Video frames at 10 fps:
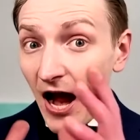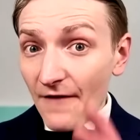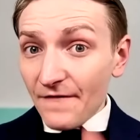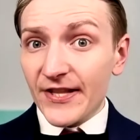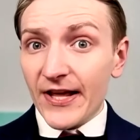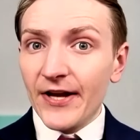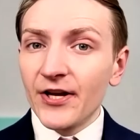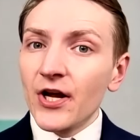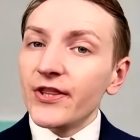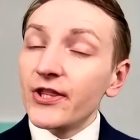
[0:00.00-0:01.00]
after that,
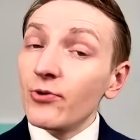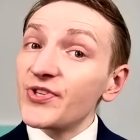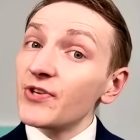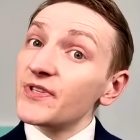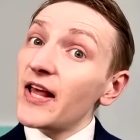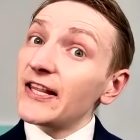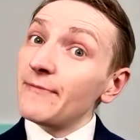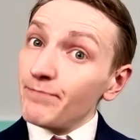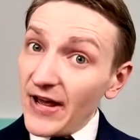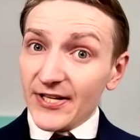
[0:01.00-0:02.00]
there was some slightly
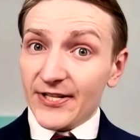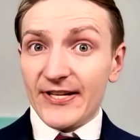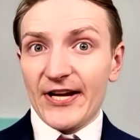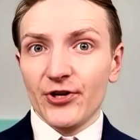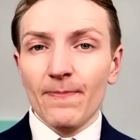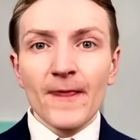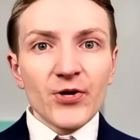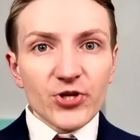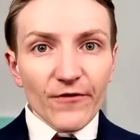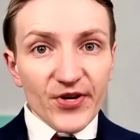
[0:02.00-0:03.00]
better data.
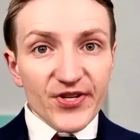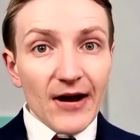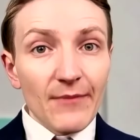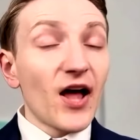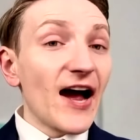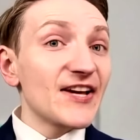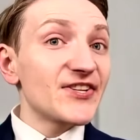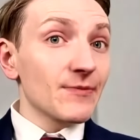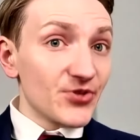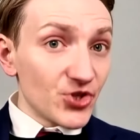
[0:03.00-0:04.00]
So, for example,
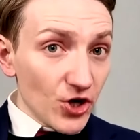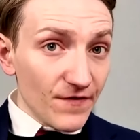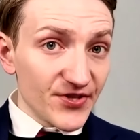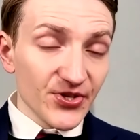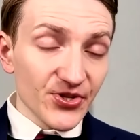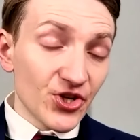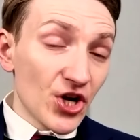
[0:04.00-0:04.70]
ISM Services,